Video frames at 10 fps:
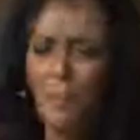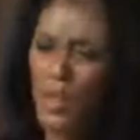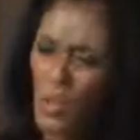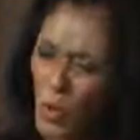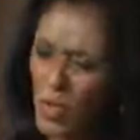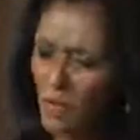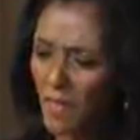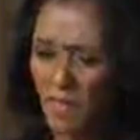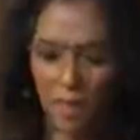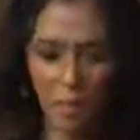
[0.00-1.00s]
The majority of
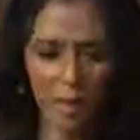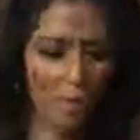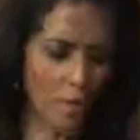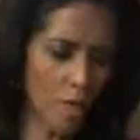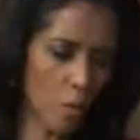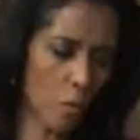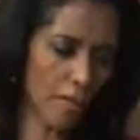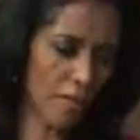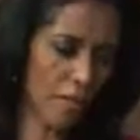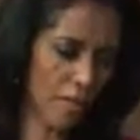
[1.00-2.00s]
Kenyans believe that you
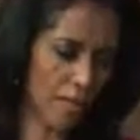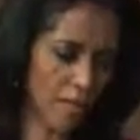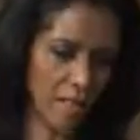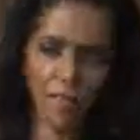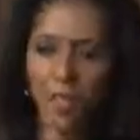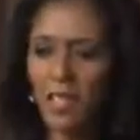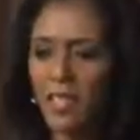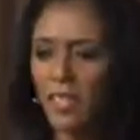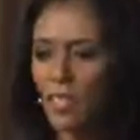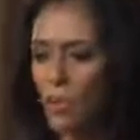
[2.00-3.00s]
are their president. If you
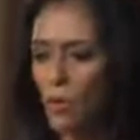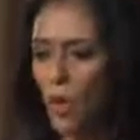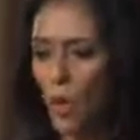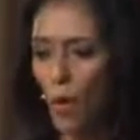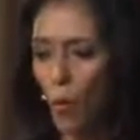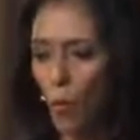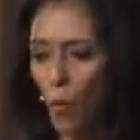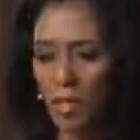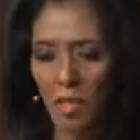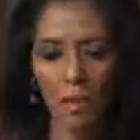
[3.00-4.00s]
listen to
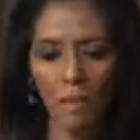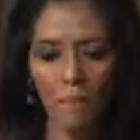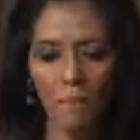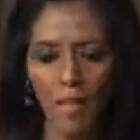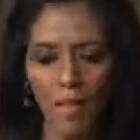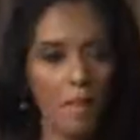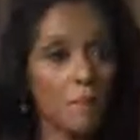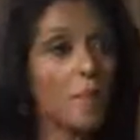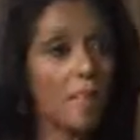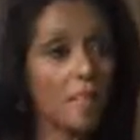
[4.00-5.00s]
what
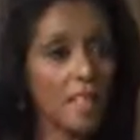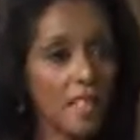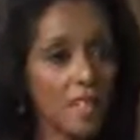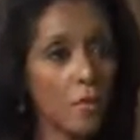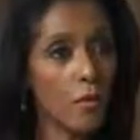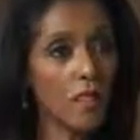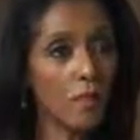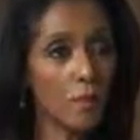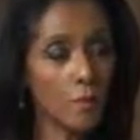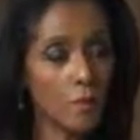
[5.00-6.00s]
people are saying, for
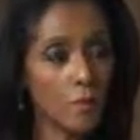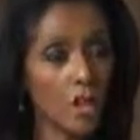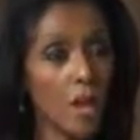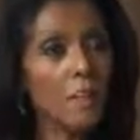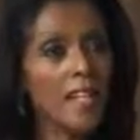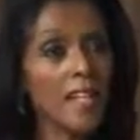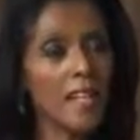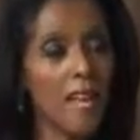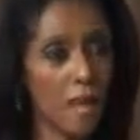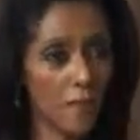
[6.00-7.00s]
example,
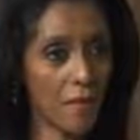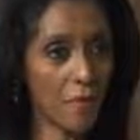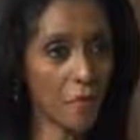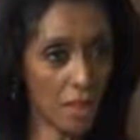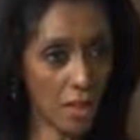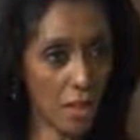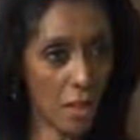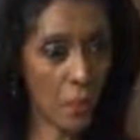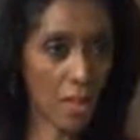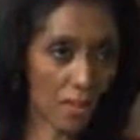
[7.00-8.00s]
Chamgay FM
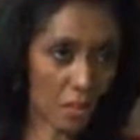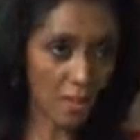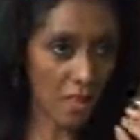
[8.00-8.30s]
radio, which is